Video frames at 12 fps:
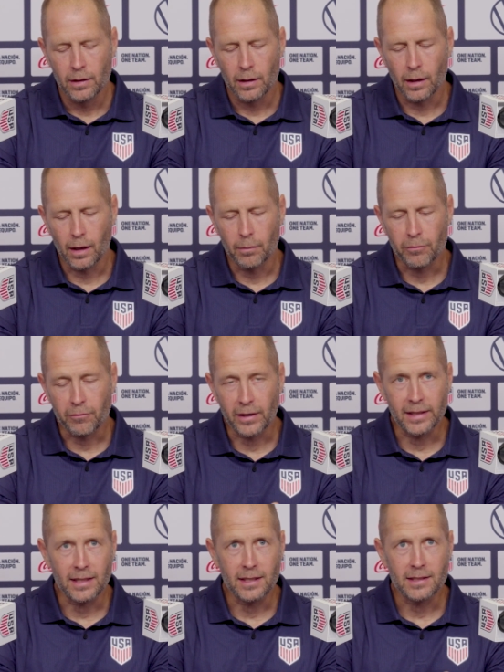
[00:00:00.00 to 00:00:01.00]
um,
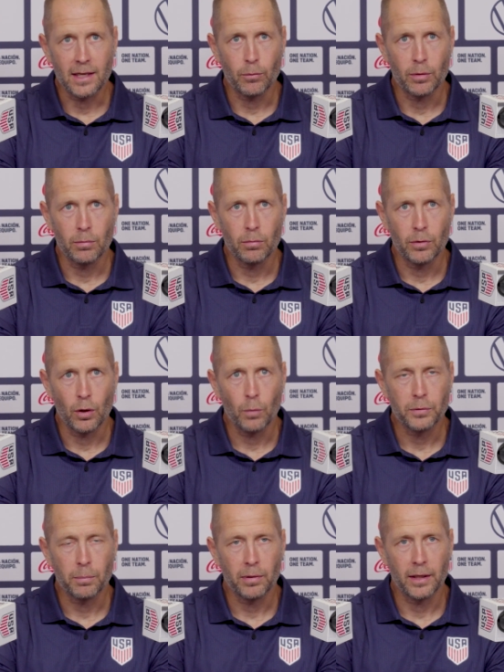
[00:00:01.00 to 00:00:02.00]
friendlies that we, we
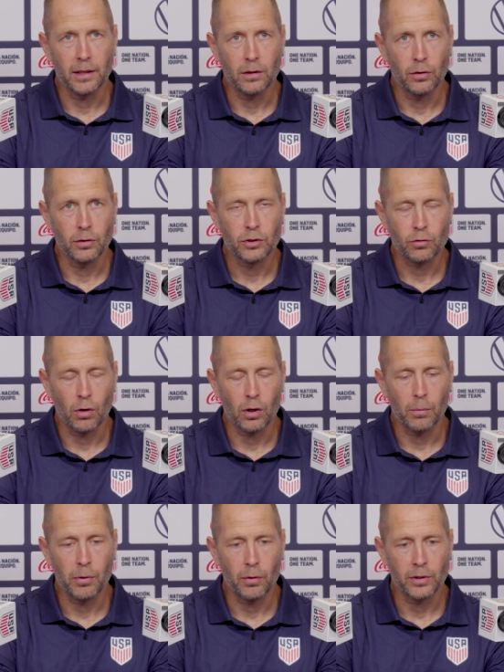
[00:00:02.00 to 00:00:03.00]
hope to play good, strong
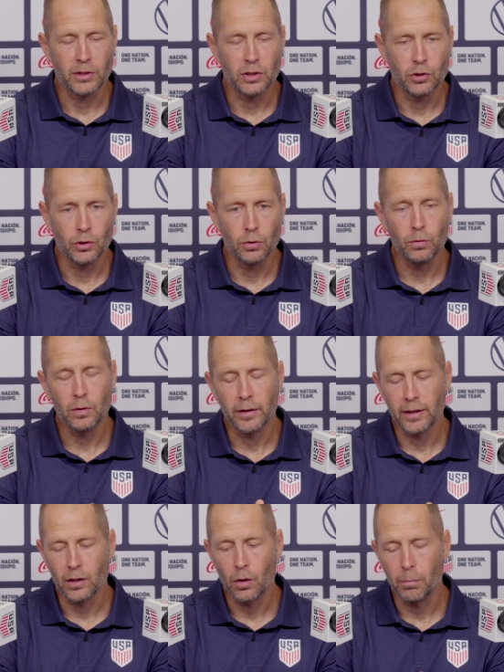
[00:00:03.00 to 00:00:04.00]
opponents in June,
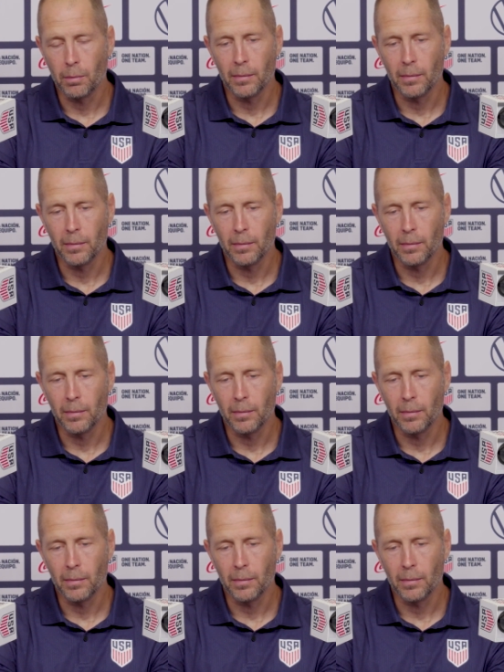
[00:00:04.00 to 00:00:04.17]
and then Copa